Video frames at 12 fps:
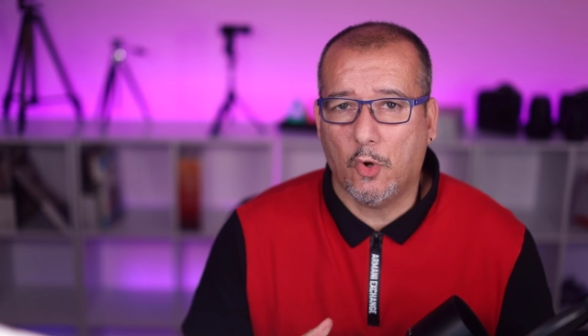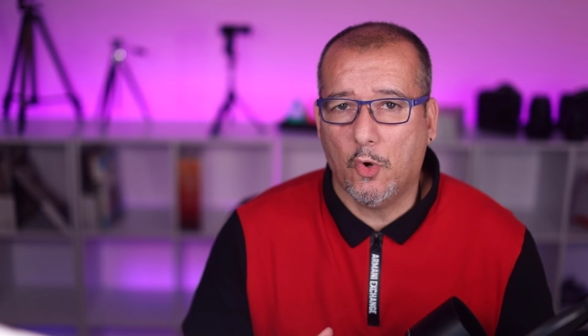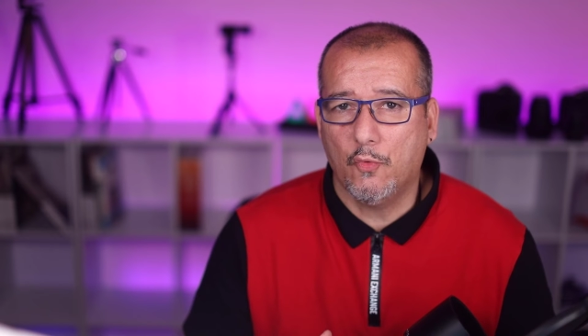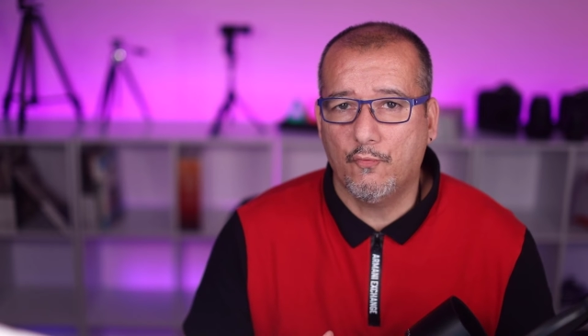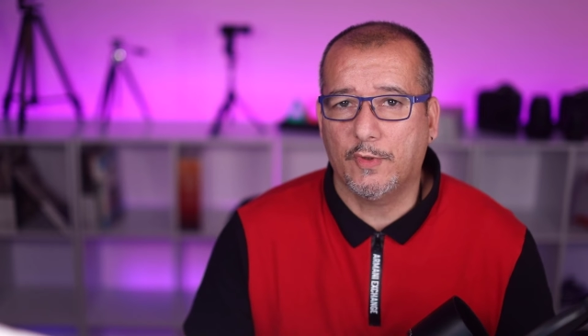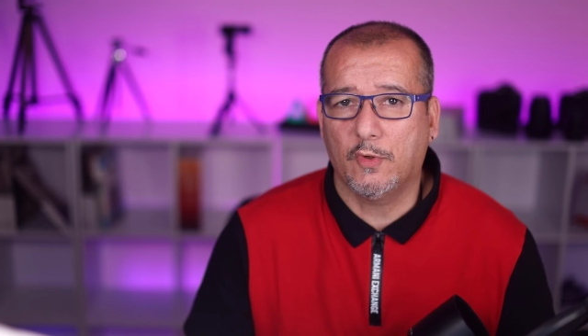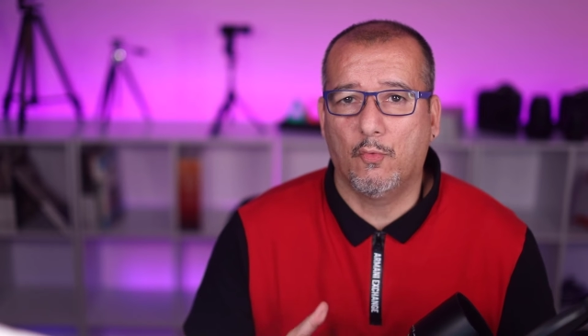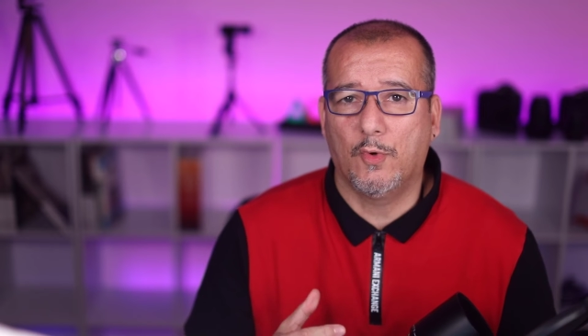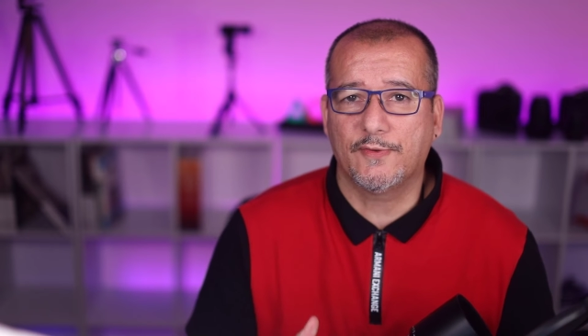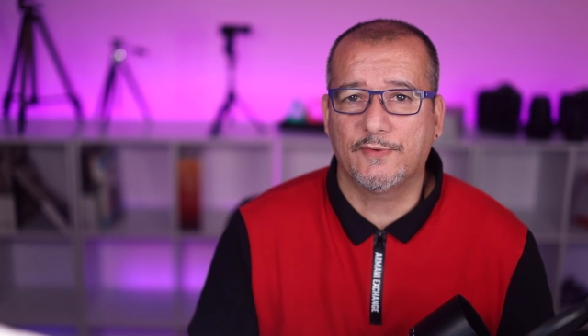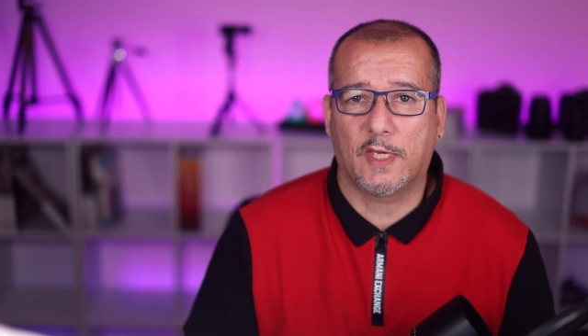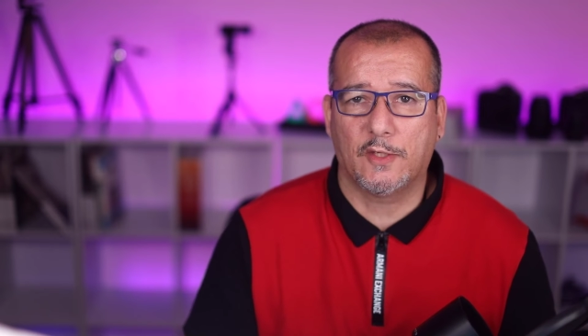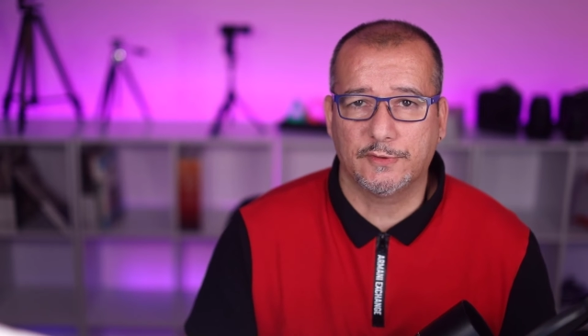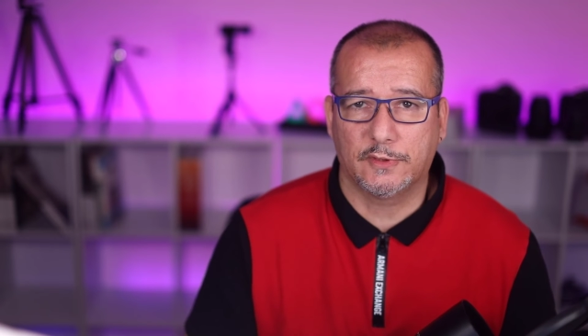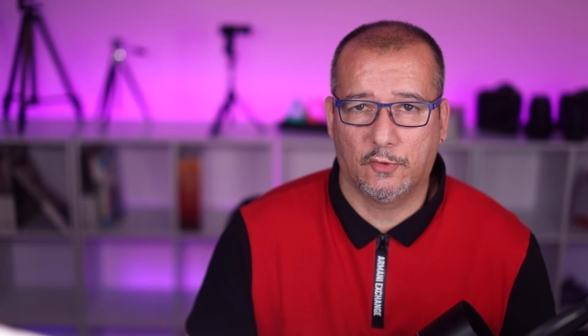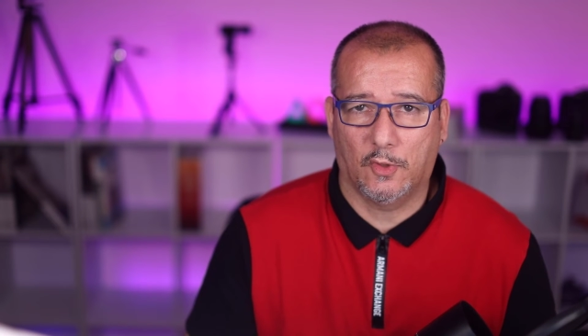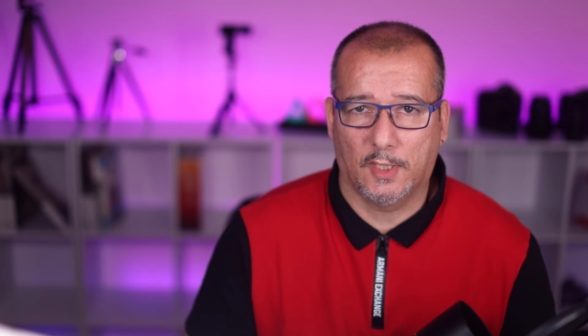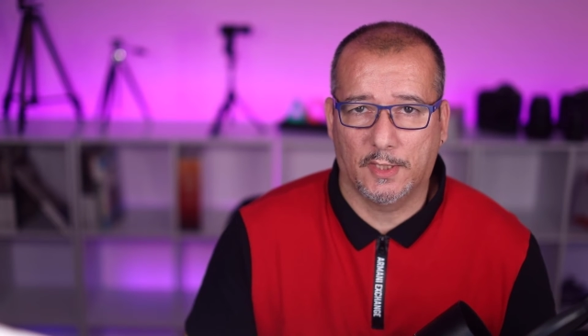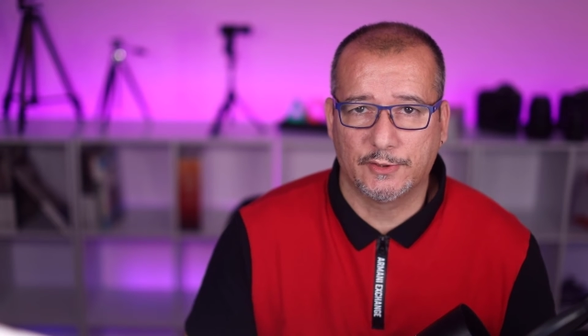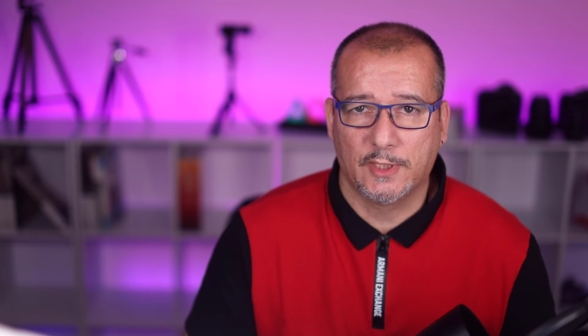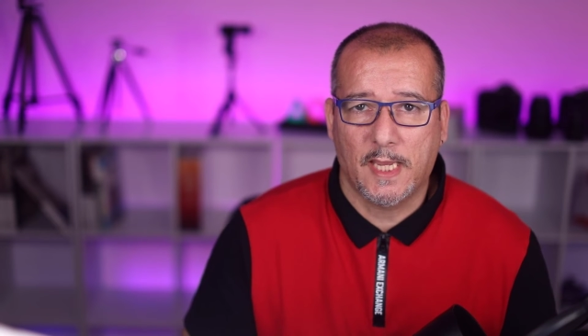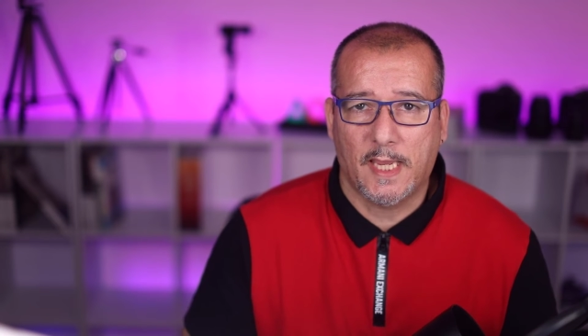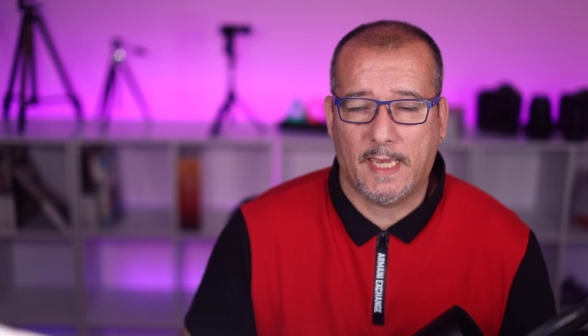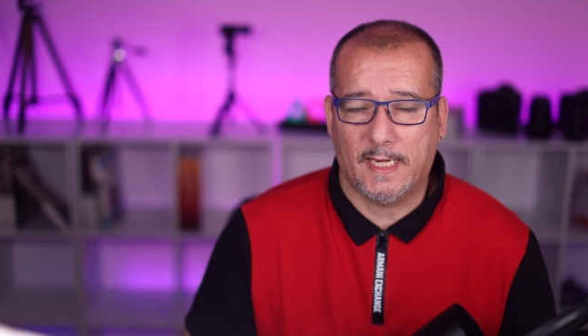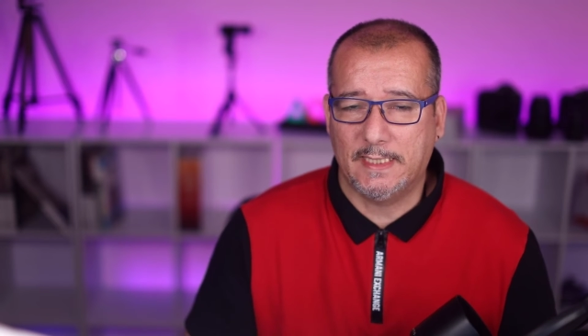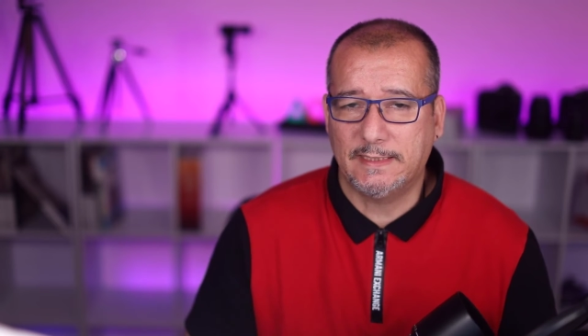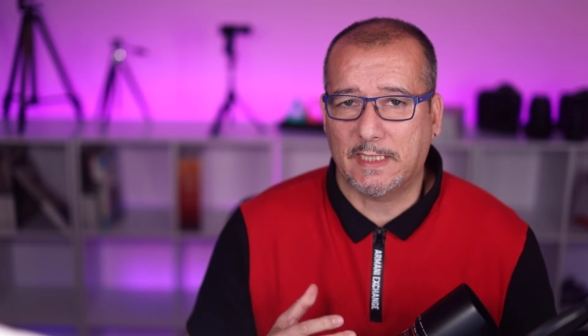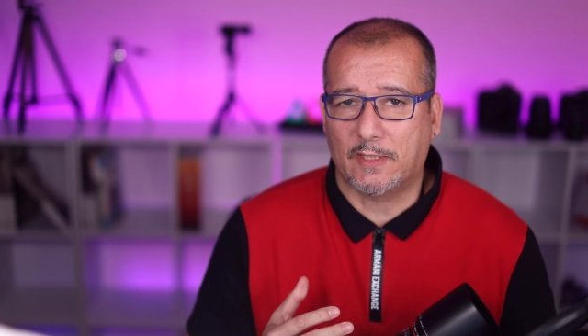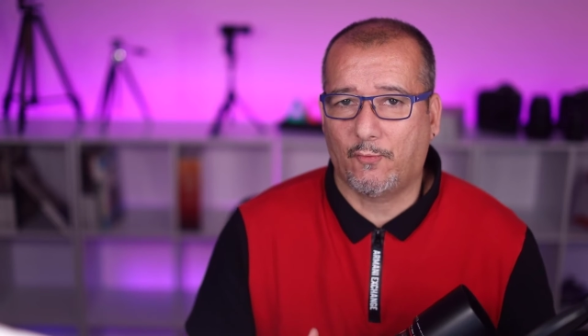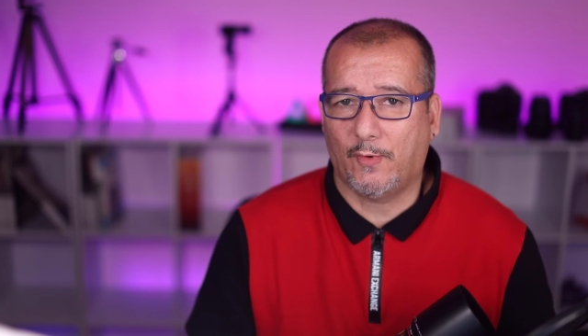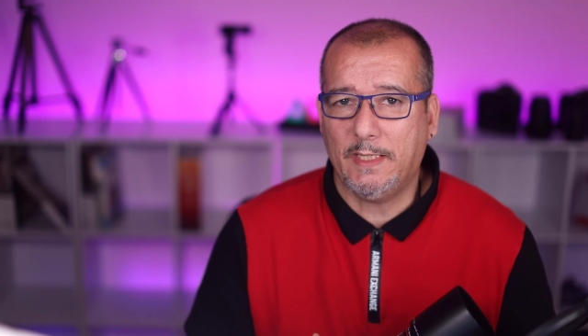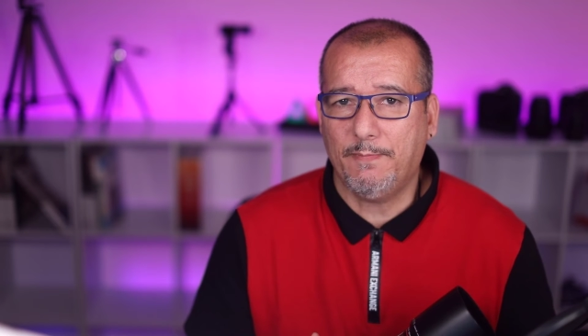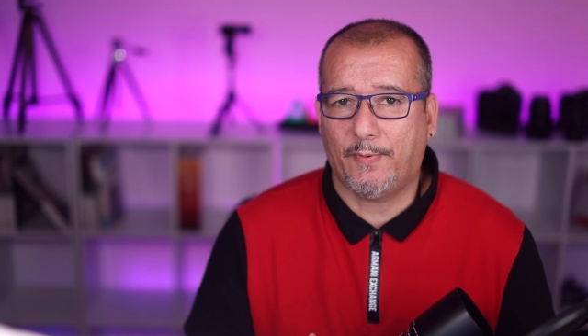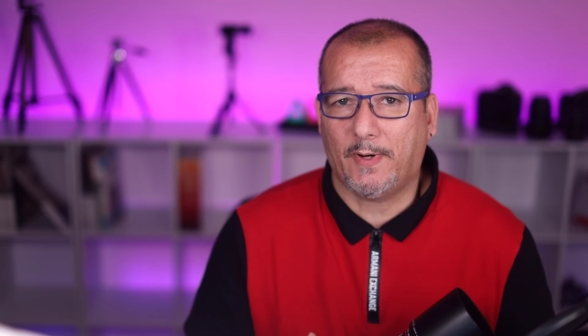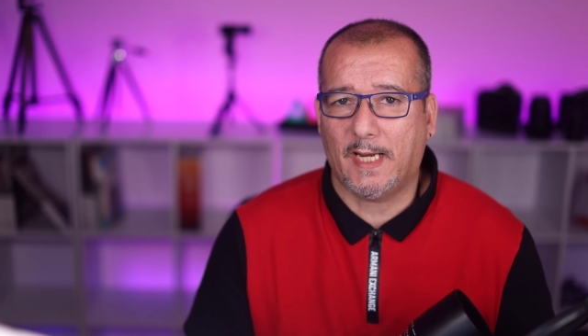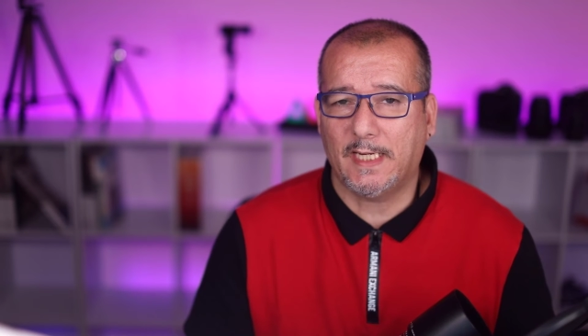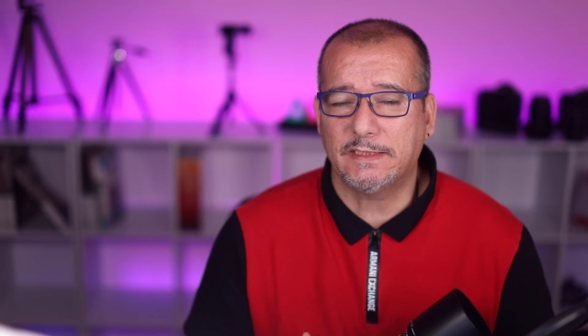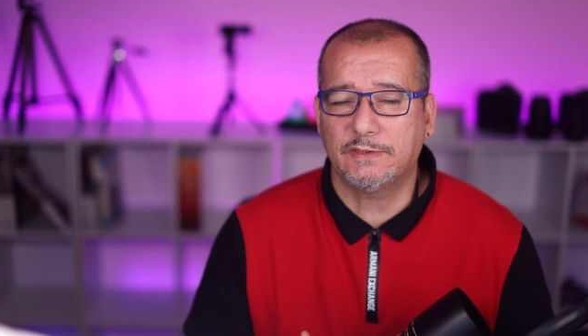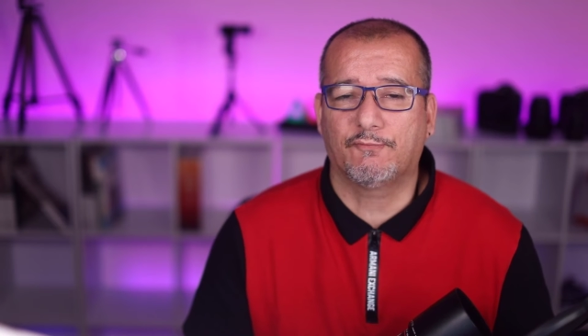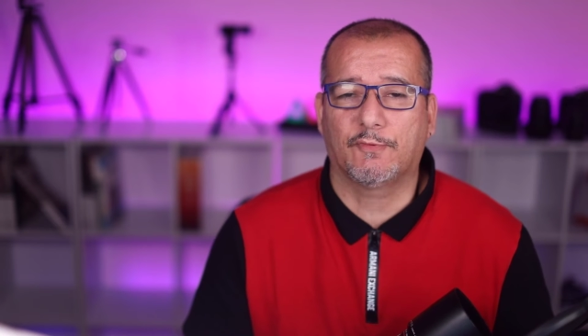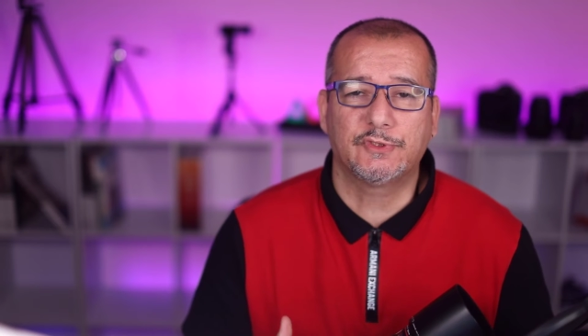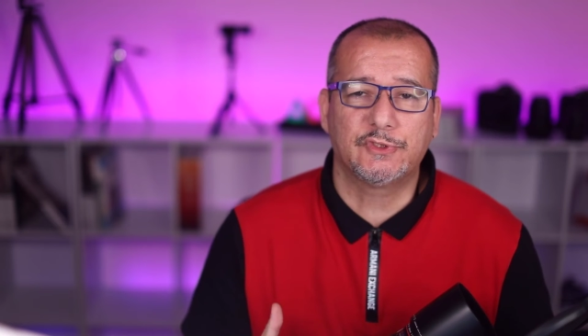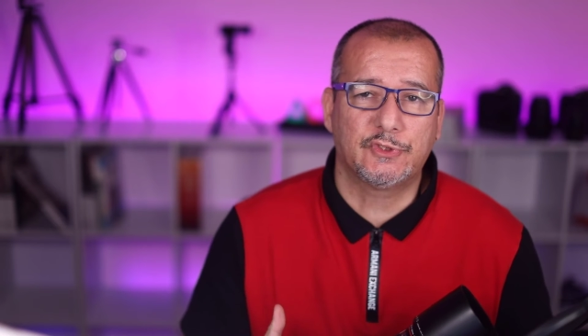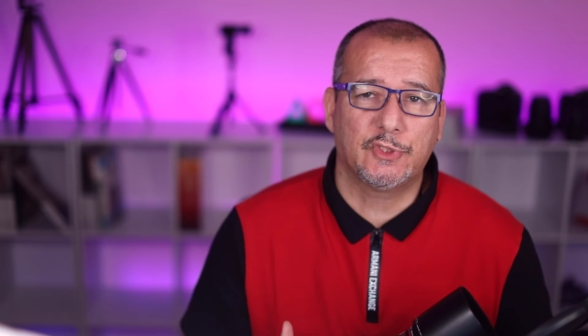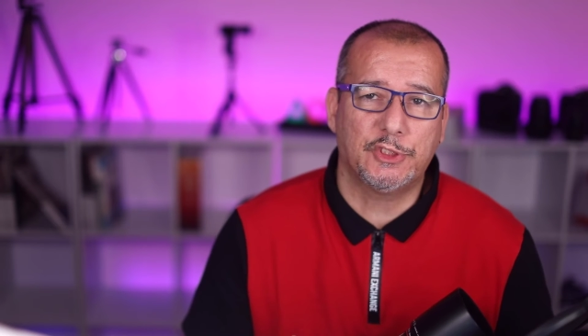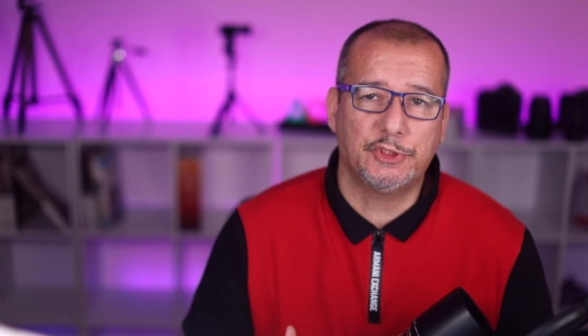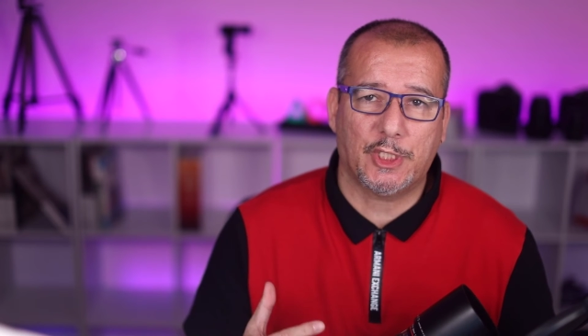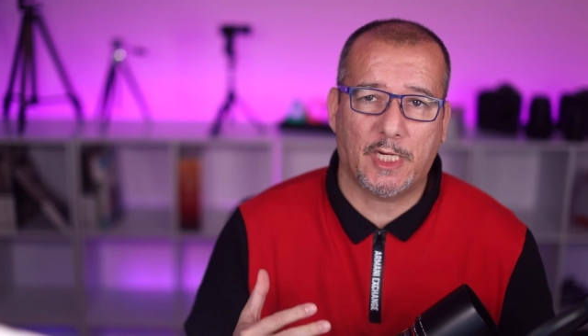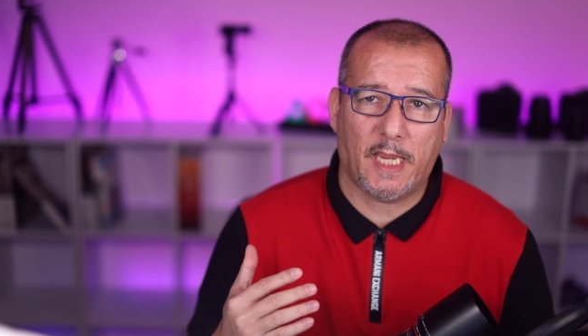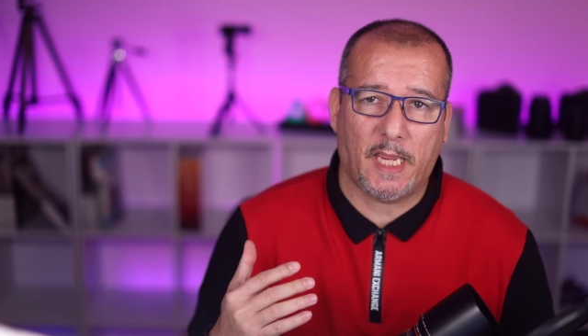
over $1,000, and it's a great price for such